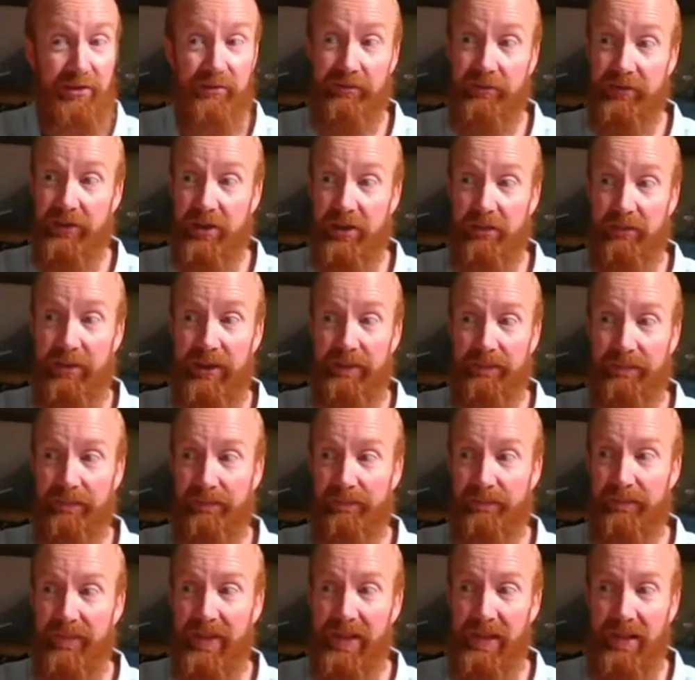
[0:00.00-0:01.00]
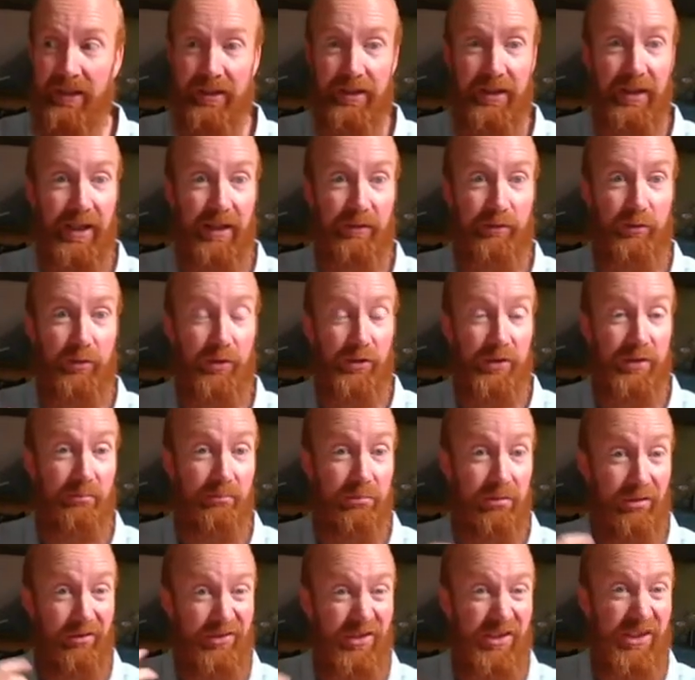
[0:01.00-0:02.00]
for doing, that they've got
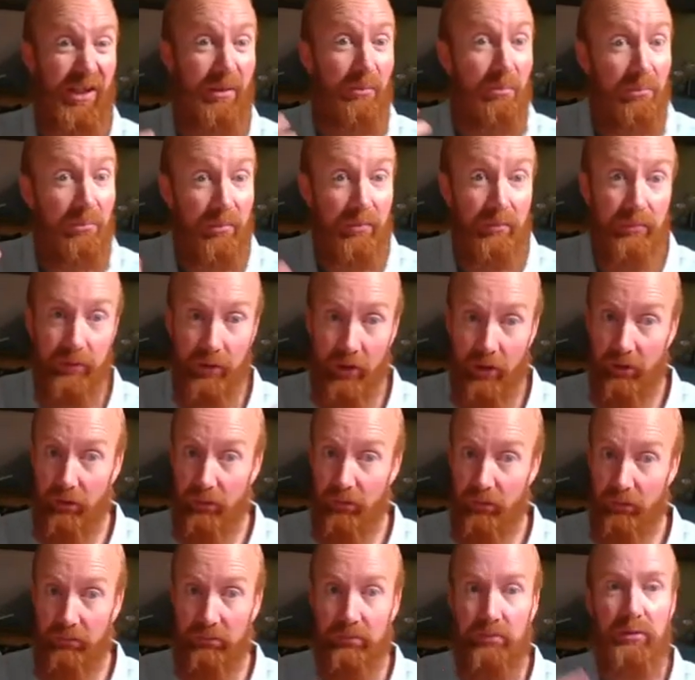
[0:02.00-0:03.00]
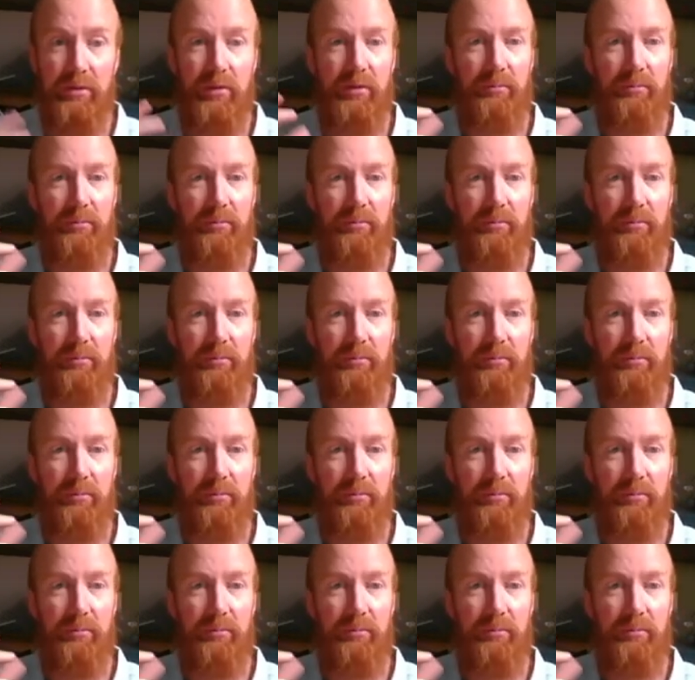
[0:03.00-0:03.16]
some, not all,